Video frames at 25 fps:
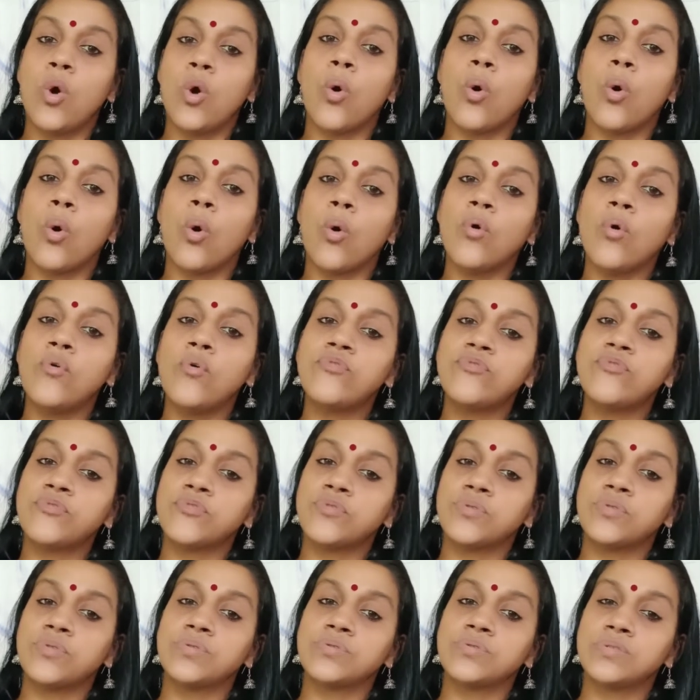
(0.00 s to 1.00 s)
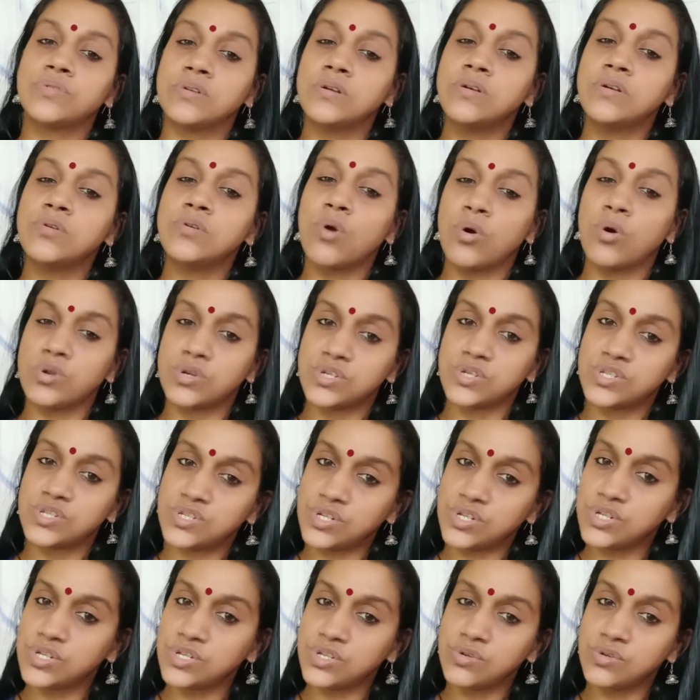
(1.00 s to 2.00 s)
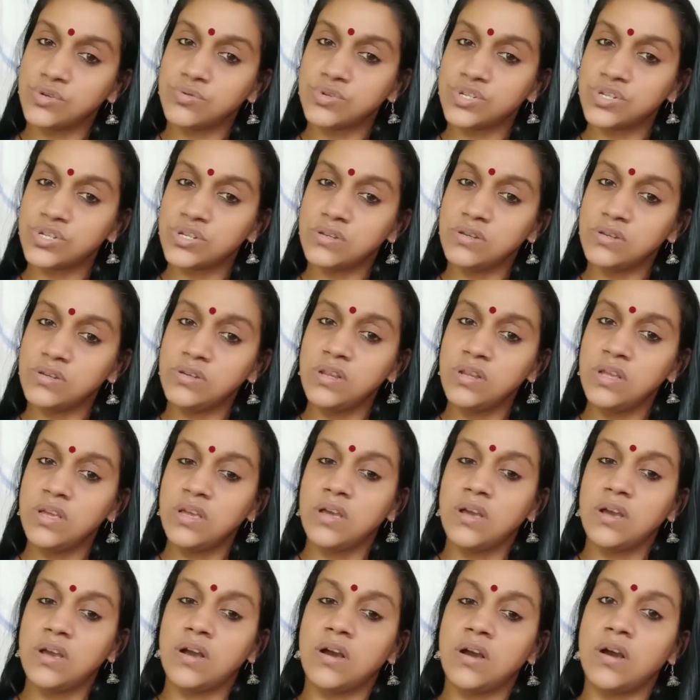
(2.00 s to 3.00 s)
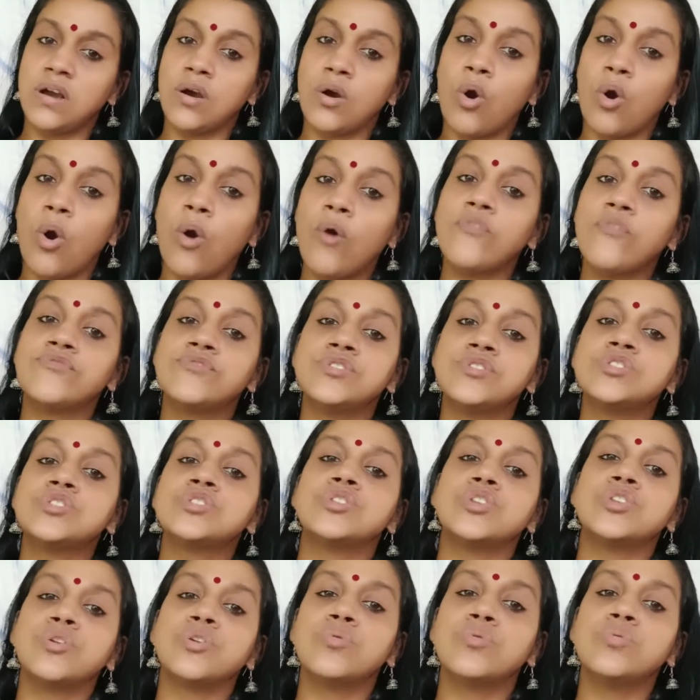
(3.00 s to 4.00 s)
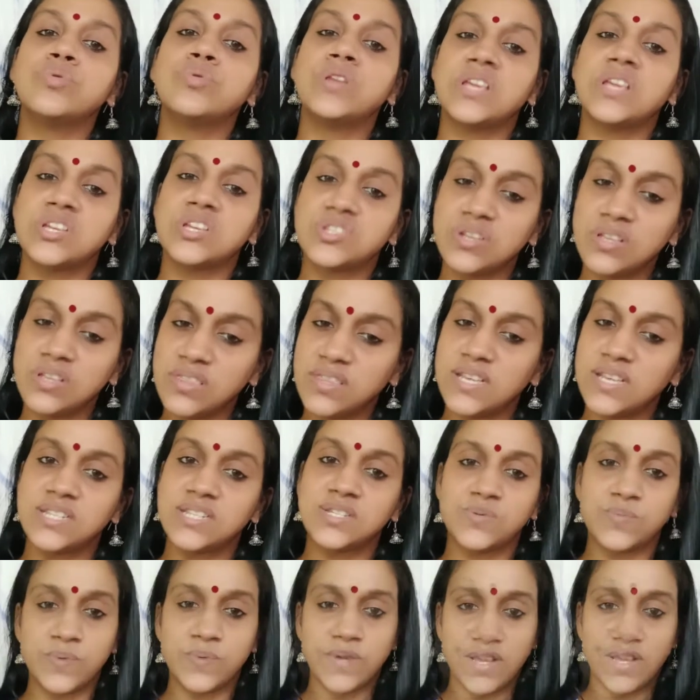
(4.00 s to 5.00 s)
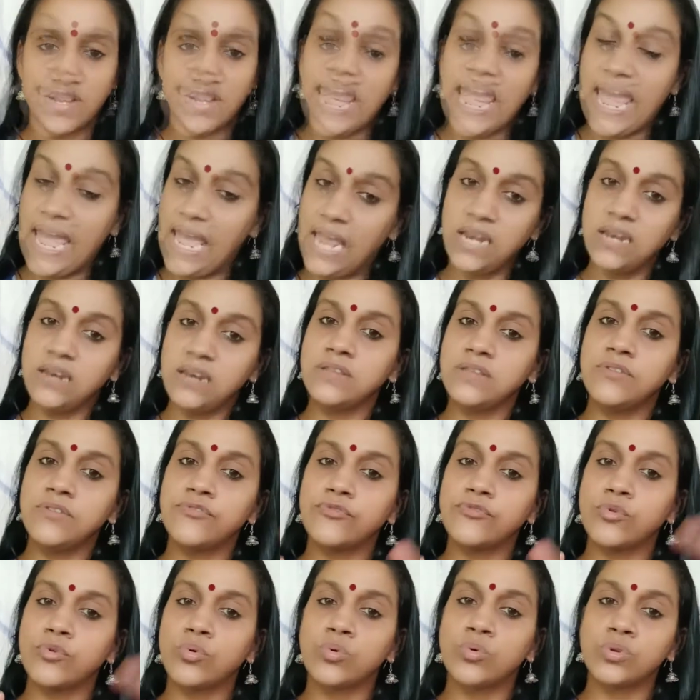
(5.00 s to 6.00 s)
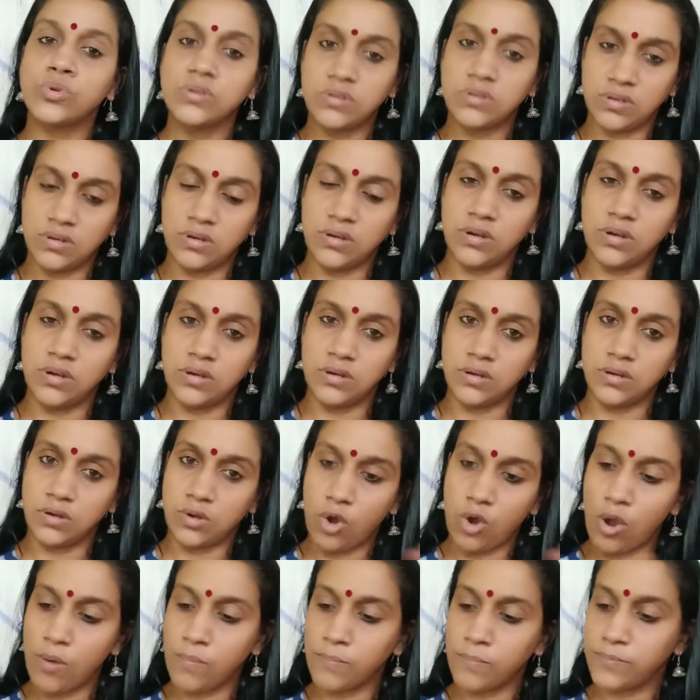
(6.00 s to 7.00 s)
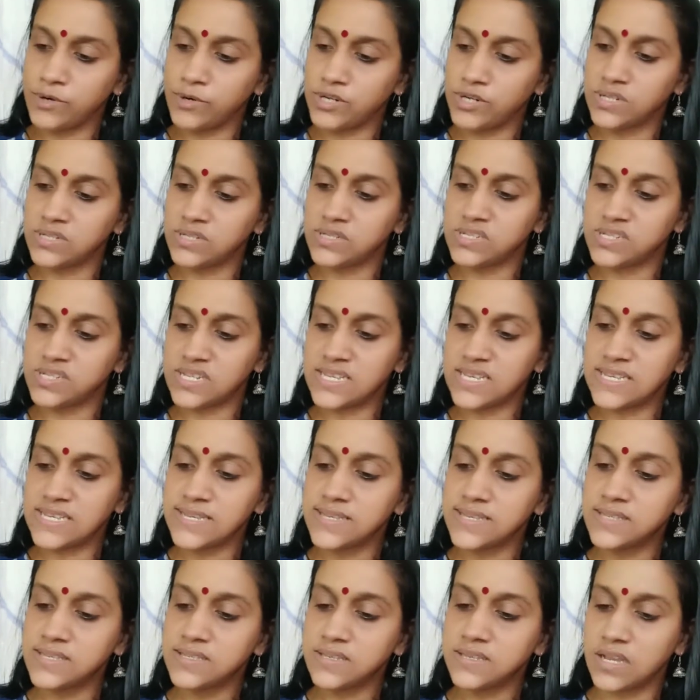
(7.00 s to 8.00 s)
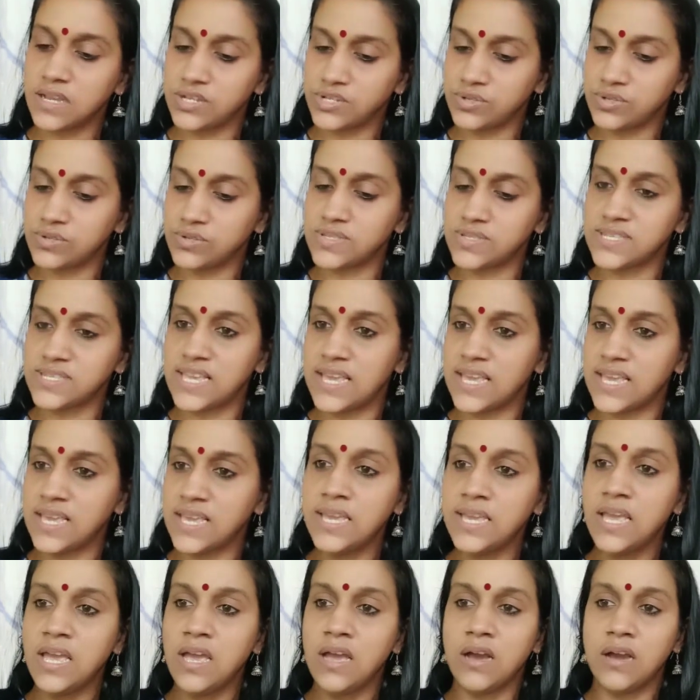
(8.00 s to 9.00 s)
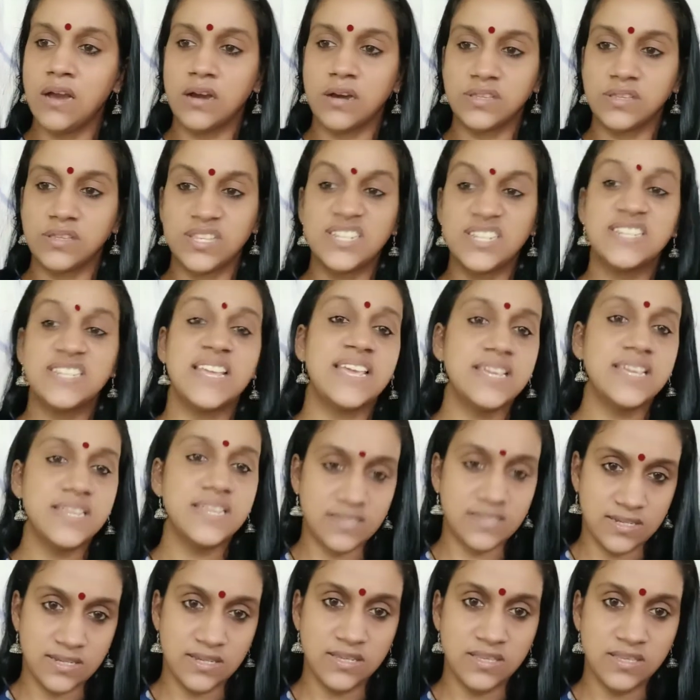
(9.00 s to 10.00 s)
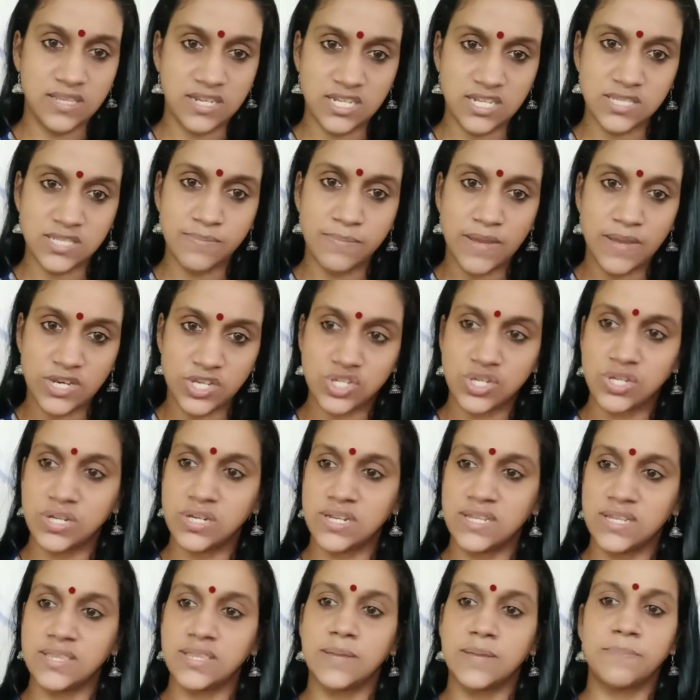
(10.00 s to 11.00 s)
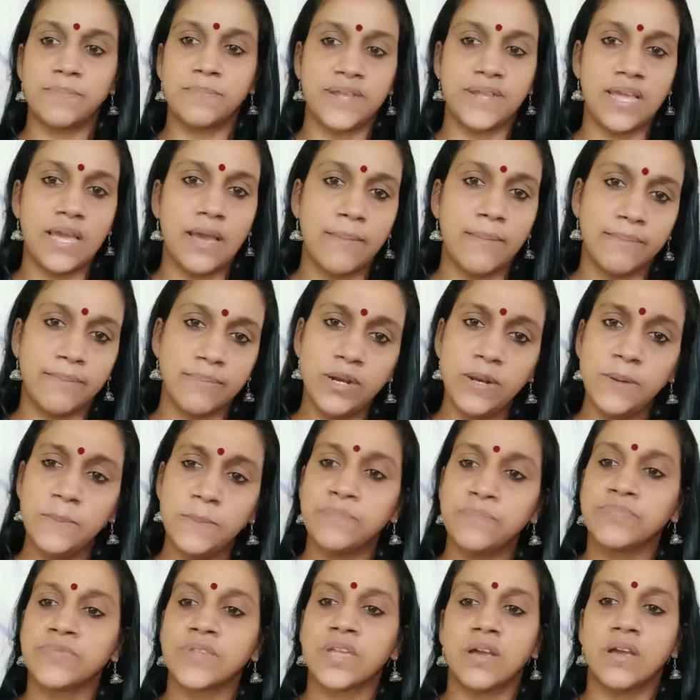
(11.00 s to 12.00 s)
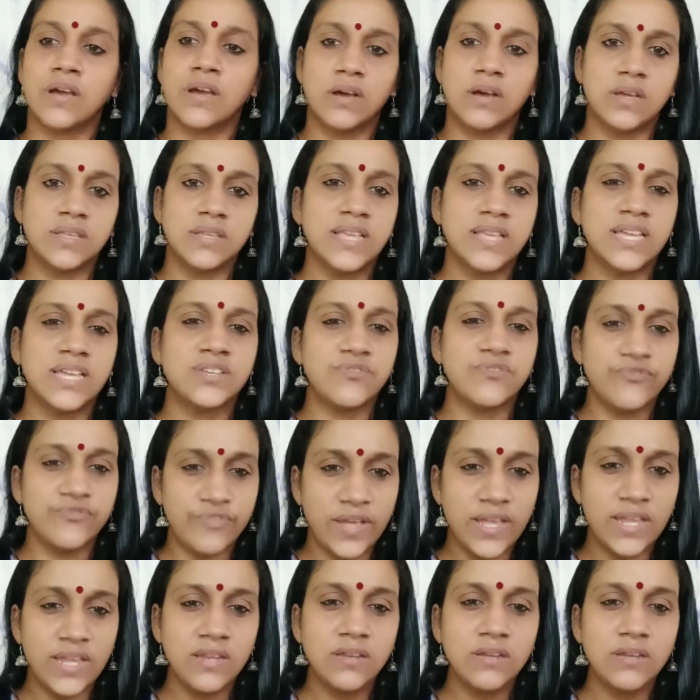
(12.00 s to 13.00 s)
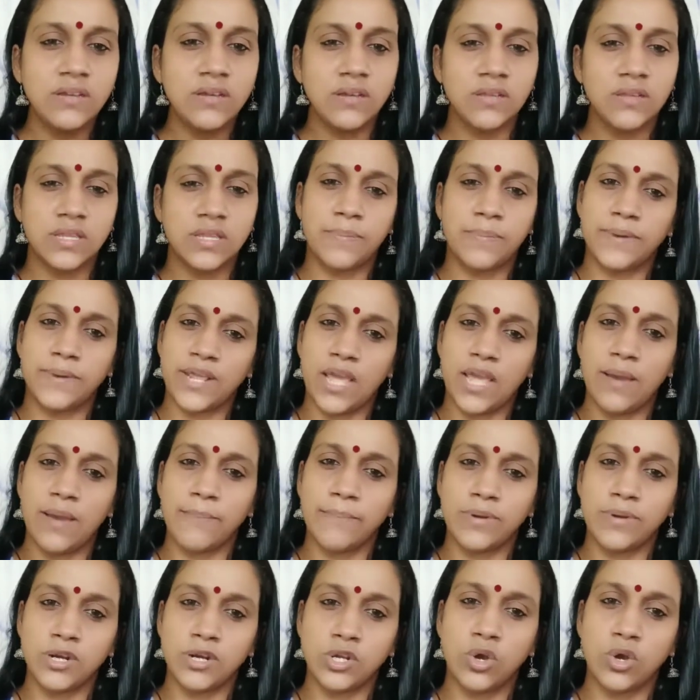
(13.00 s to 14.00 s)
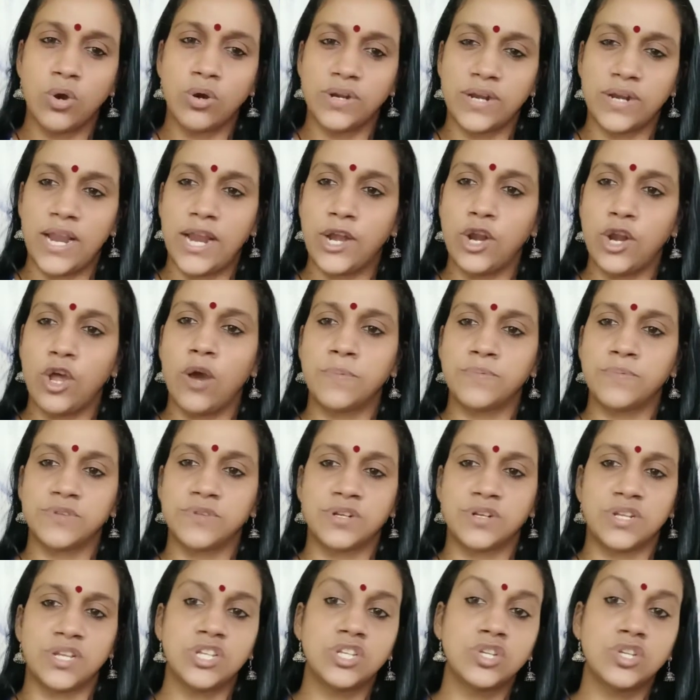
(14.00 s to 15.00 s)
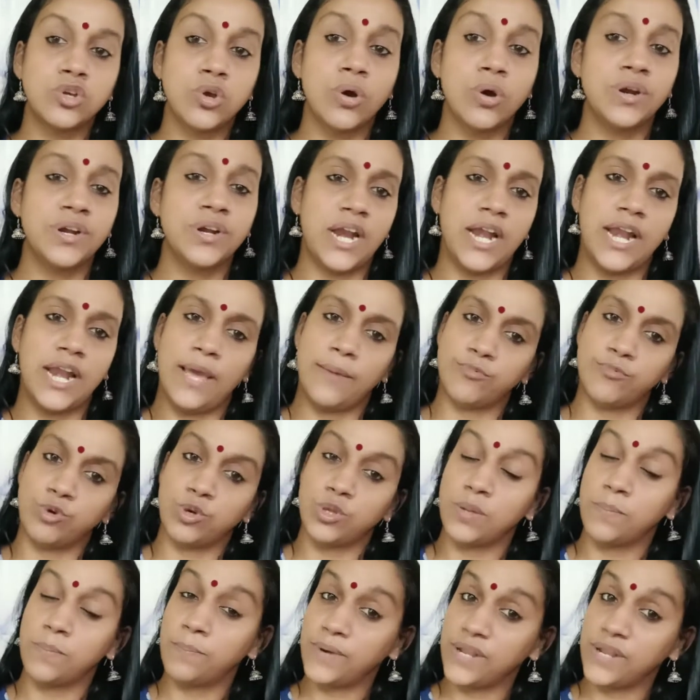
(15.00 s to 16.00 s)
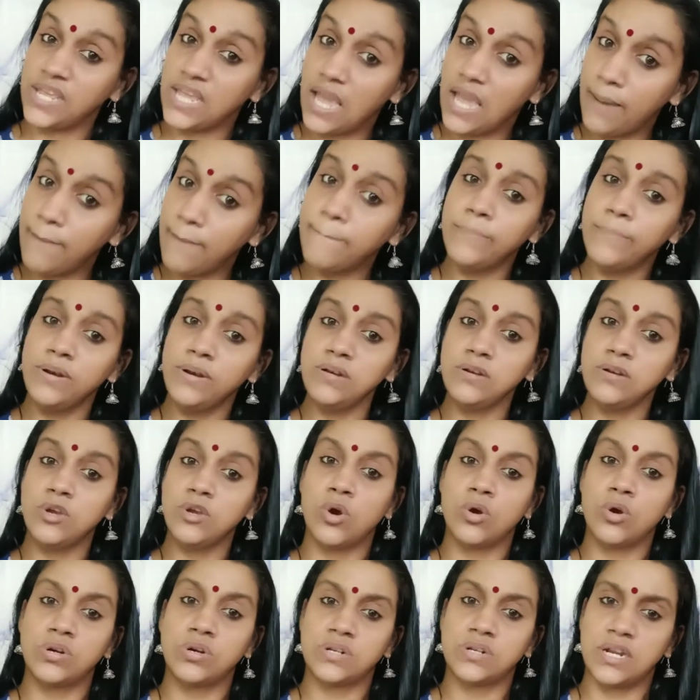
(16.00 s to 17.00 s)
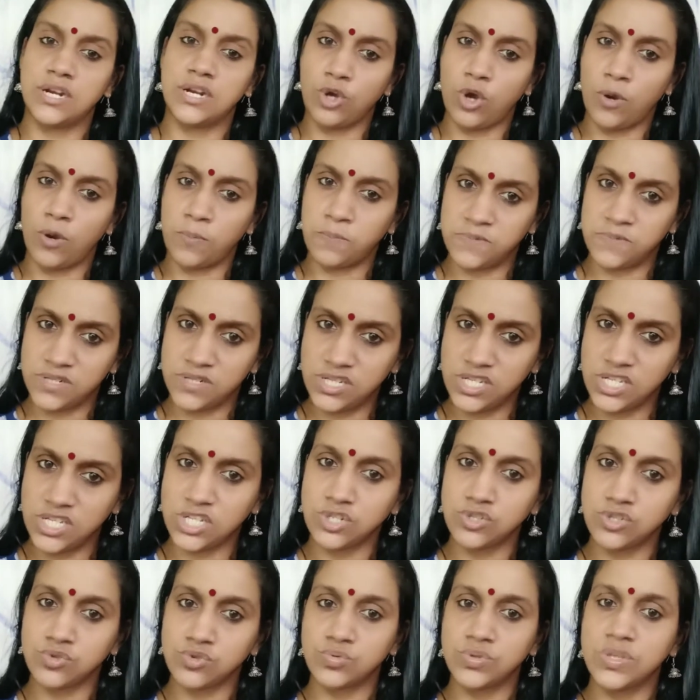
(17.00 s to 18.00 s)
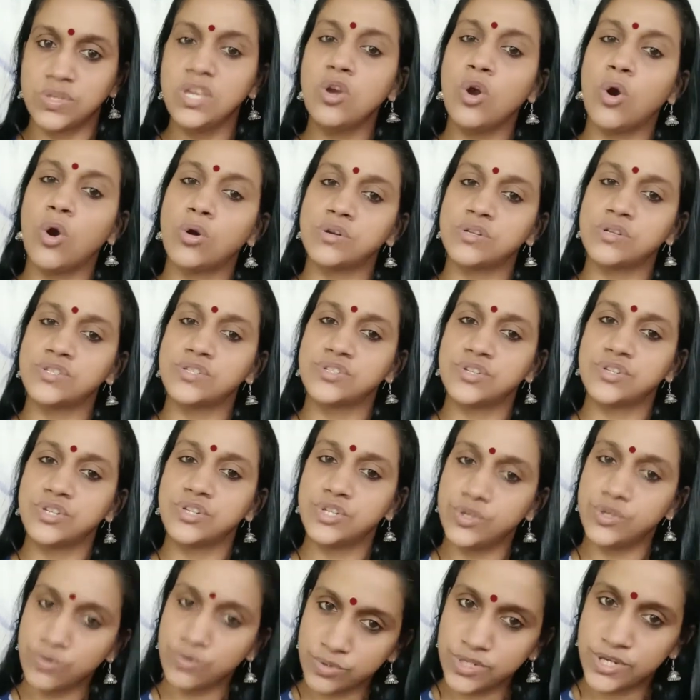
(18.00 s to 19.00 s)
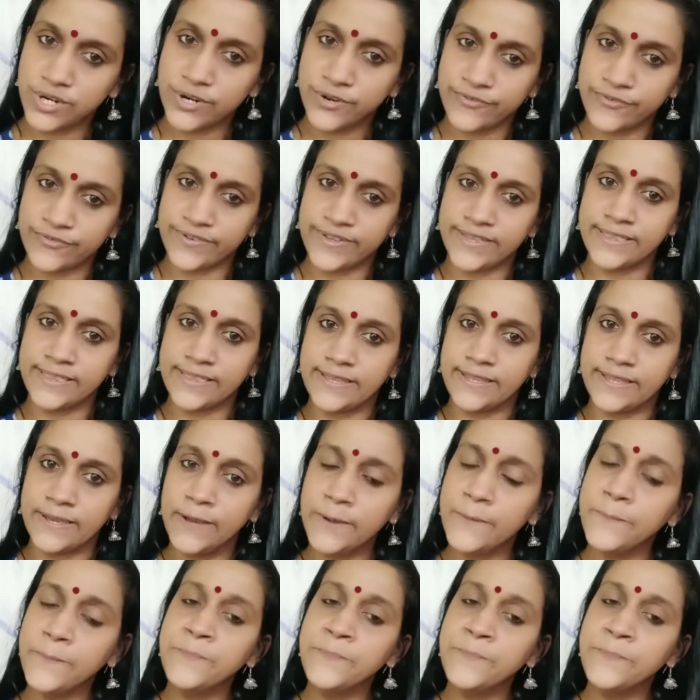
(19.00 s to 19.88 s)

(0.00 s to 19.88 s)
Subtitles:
Of the Constitution of this new nation that we are creating. And the fourth component is, I should say, the date that is mentioned in the preamble, that when the preamble got adopted. It got adopted. The preamble got adopted into the Constitution of India